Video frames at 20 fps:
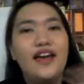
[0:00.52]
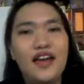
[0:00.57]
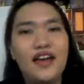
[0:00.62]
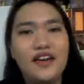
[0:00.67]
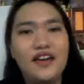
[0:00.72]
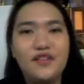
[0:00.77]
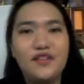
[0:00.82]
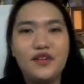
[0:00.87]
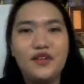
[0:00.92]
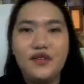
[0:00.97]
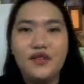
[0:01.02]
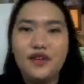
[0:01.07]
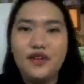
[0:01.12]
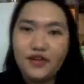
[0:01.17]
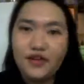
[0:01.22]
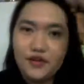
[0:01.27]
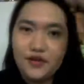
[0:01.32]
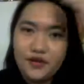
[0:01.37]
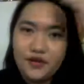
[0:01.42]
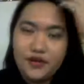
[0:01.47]
Hey
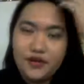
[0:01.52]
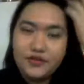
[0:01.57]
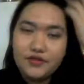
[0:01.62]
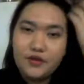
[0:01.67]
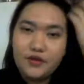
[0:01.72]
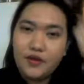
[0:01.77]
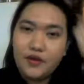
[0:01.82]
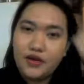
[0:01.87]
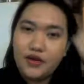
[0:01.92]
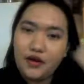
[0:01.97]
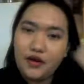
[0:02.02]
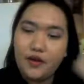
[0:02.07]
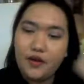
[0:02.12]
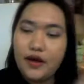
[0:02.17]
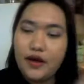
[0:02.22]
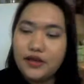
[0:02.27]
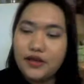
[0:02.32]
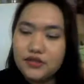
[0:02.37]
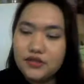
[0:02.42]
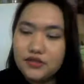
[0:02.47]
everyone, okay, so right now
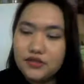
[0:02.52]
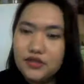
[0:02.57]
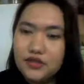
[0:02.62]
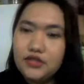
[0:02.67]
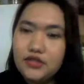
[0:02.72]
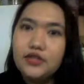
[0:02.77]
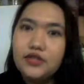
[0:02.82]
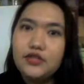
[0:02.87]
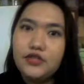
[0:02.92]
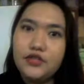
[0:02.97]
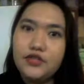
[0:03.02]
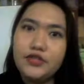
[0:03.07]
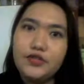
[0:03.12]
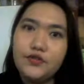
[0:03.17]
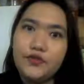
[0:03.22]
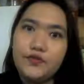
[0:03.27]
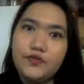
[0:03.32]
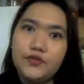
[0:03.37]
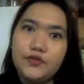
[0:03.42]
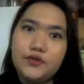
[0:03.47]
I just did a
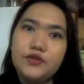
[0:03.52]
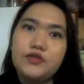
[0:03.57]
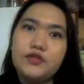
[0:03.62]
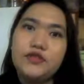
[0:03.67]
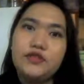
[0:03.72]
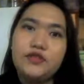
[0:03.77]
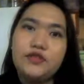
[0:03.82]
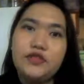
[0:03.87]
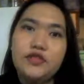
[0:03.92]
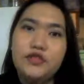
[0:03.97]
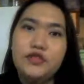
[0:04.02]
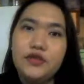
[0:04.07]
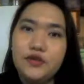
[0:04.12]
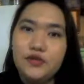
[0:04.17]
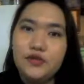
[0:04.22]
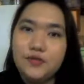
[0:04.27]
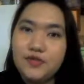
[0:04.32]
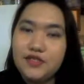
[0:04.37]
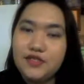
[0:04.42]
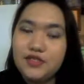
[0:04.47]
look for Selena
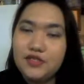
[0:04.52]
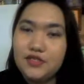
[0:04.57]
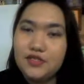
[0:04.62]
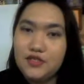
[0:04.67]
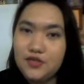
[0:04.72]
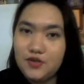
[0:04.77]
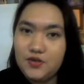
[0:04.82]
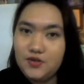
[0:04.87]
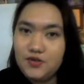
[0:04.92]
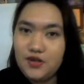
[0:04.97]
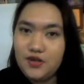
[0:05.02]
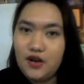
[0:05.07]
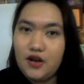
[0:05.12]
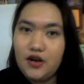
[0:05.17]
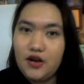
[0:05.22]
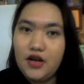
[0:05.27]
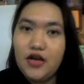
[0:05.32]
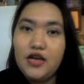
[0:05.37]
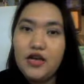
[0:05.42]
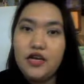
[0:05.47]
Gomez's new
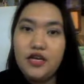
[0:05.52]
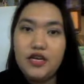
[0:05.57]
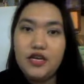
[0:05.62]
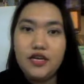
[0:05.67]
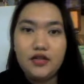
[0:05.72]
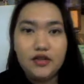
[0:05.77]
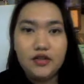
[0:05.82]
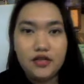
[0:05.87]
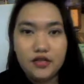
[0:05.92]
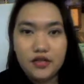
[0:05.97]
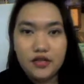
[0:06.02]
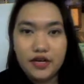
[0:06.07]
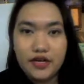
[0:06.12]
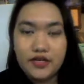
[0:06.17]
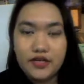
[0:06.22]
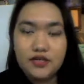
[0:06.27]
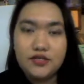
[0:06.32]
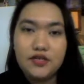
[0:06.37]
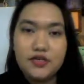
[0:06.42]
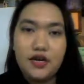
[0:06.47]
song, Hit the
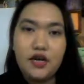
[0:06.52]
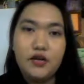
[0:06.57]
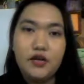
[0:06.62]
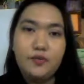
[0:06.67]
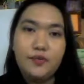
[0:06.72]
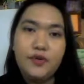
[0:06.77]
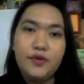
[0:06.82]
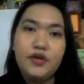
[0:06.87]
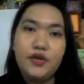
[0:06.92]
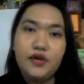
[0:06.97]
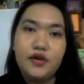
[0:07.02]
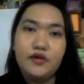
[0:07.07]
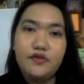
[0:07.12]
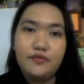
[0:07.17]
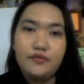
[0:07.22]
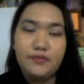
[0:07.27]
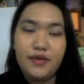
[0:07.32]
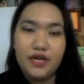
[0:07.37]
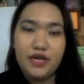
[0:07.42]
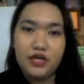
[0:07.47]
Light. I'll put
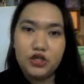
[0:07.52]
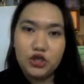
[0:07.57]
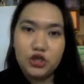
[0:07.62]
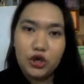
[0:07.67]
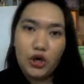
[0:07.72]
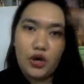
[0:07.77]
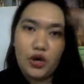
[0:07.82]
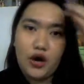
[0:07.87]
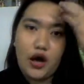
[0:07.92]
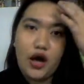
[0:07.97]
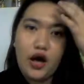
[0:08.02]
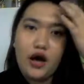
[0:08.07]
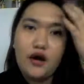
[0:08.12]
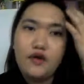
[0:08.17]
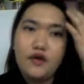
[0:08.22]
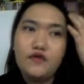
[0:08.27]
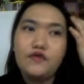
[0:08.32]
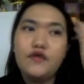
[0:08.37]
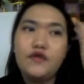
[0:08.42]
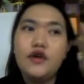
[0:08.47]
a picture
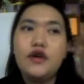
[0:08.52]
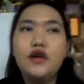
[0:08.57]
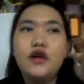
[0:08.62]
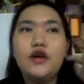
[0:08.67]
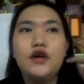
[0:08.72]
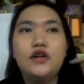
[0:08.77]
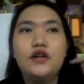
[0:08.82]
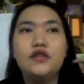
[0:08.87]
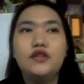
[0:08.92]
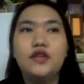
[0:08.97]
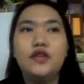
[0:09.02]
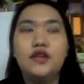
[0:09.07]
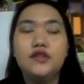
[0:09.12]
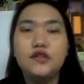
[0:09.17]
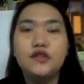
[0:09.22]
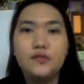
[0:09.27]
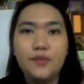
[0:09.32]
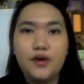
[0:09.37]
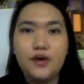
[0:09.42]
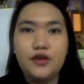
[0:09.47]
of the
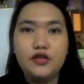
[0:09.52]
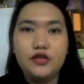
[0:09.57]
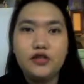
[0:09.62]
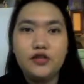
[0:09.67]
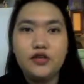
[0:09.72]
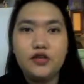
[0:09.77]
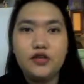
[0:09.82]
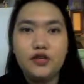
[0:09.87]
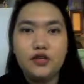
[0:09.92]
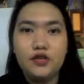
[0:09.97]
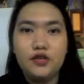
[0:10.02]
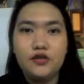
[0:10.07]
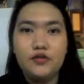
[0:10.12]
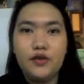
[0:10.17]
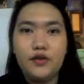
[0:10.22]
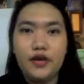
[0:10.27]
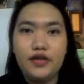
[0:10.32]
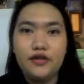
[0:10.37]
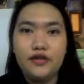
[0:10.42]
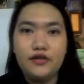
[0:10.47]
inspired look
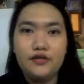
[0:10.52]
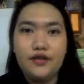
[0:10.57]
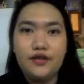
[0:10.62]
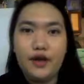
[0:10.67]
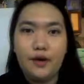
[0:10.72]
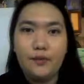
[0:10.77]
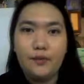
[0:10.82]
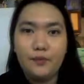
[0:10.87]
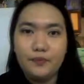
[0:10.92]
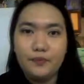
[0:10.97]
right now.